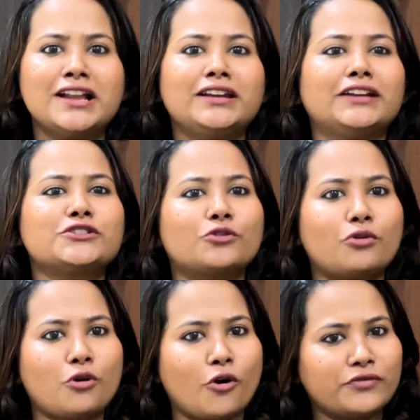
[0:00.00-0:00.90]
Let's
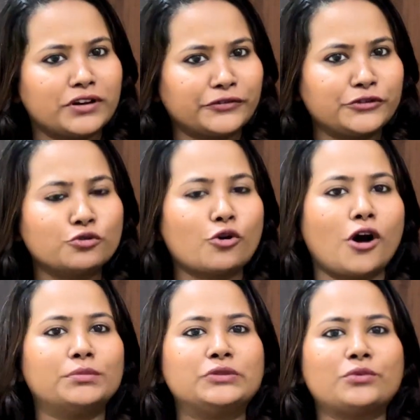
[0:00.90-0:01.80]
go over a few
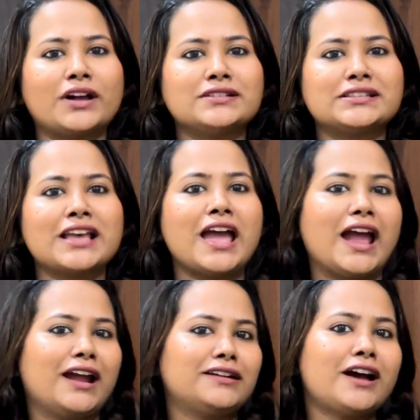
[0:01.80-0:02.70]
common ones
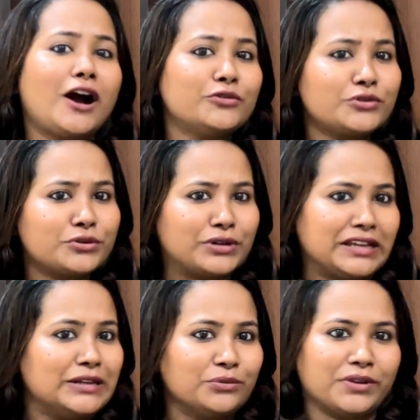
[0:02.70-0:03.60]
and how to
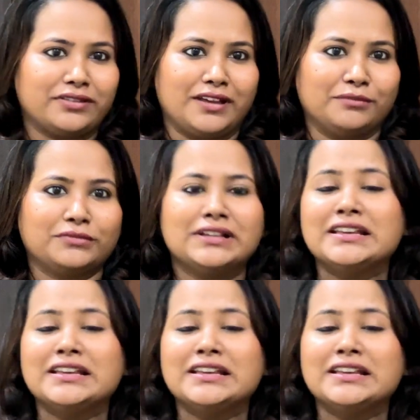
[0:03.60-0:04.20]
deal with them.